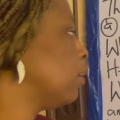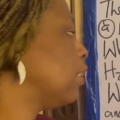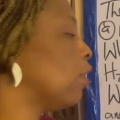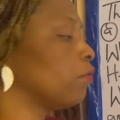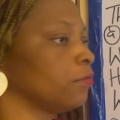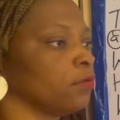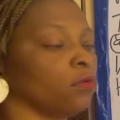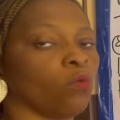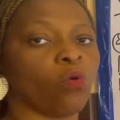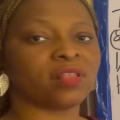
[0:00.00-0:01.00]
Now,
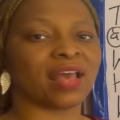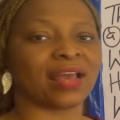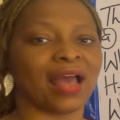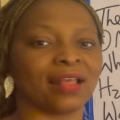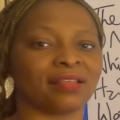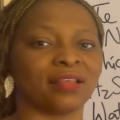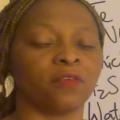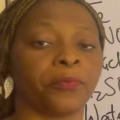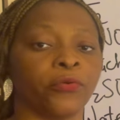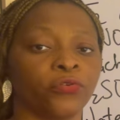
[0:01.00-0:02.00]
water gas
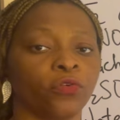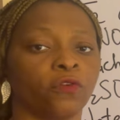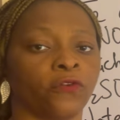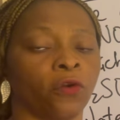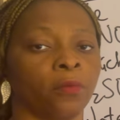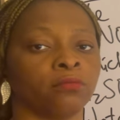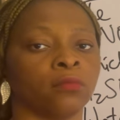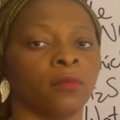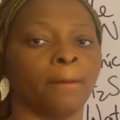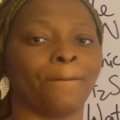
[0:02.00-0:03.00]
is produced from
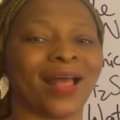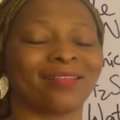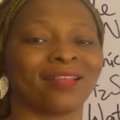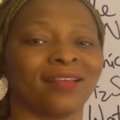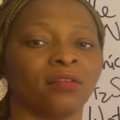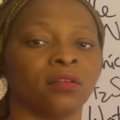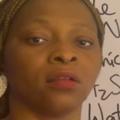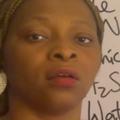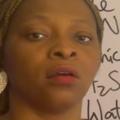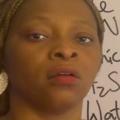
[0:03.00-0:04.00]
passing
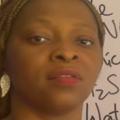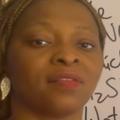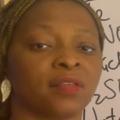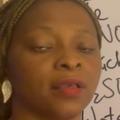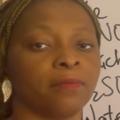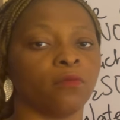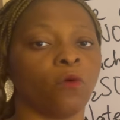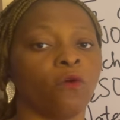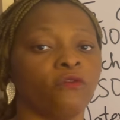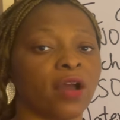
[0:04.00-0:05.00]
steam
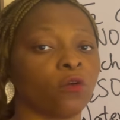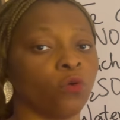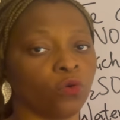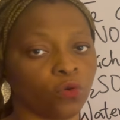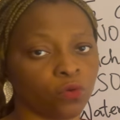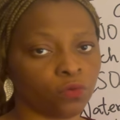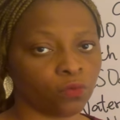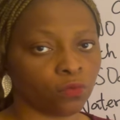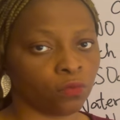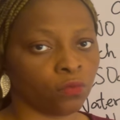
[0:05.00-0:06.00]
over coke.
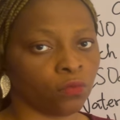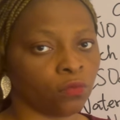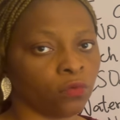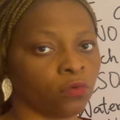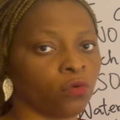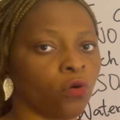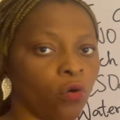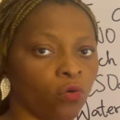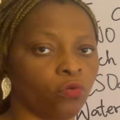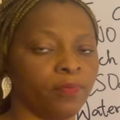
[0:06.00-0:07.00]

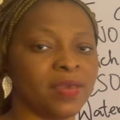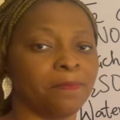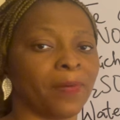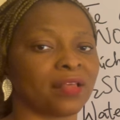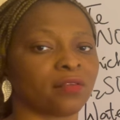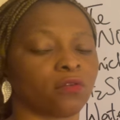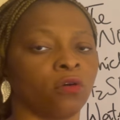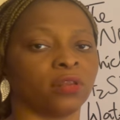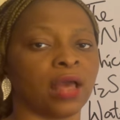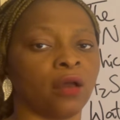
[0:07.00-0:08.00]
Coke being passed
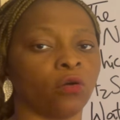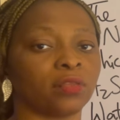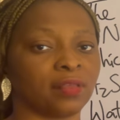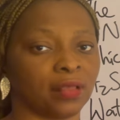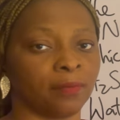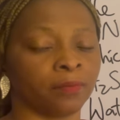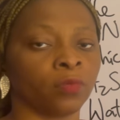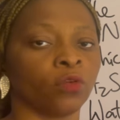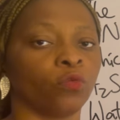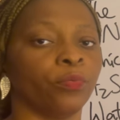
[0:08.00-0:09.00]
under hot steam,
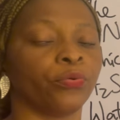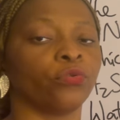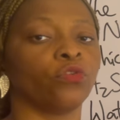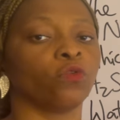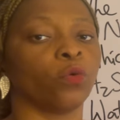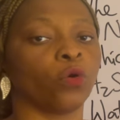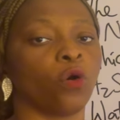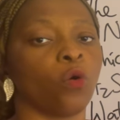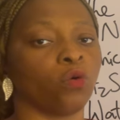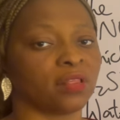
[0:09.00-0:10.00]
we produce what we
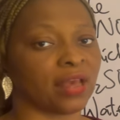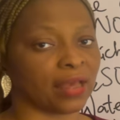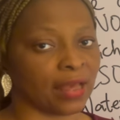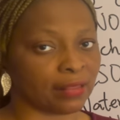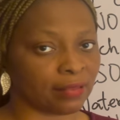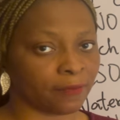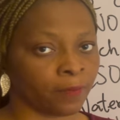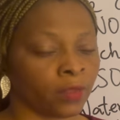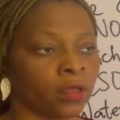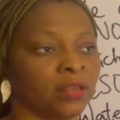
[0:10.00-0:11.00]
call water gas.
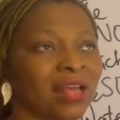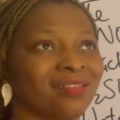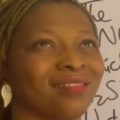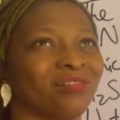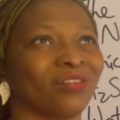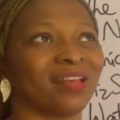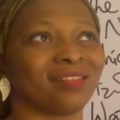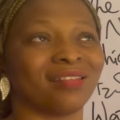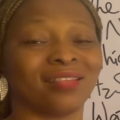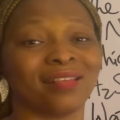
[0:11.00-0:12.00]
That is known
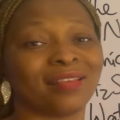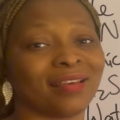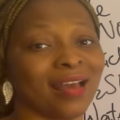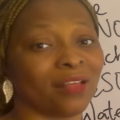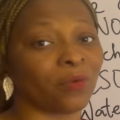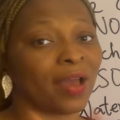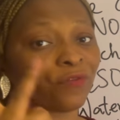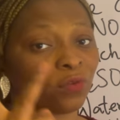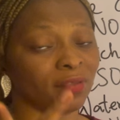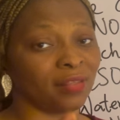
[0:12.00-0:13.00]
as synthetic gas. We
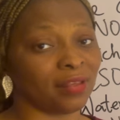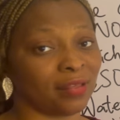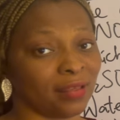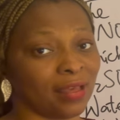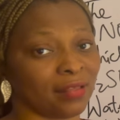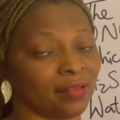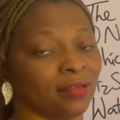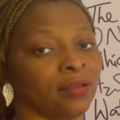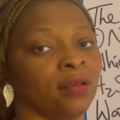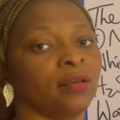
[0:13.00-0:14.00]
have two synthetic
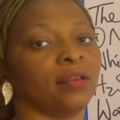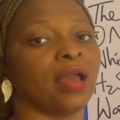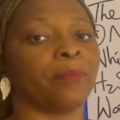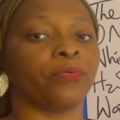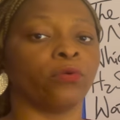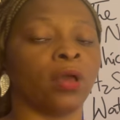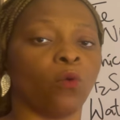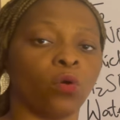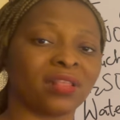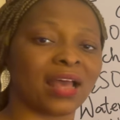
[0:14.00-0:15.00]
gases. They are
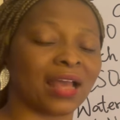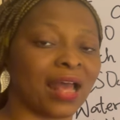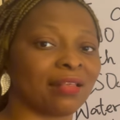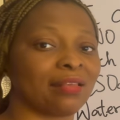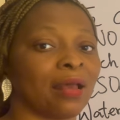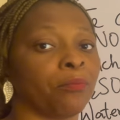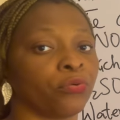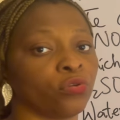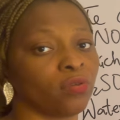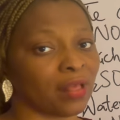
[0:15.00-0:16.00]
water gas and
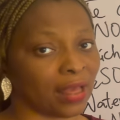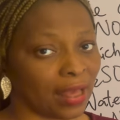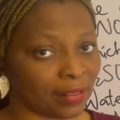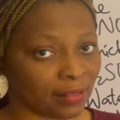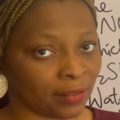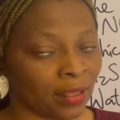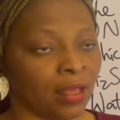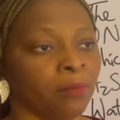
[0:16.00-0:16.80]
producer gas.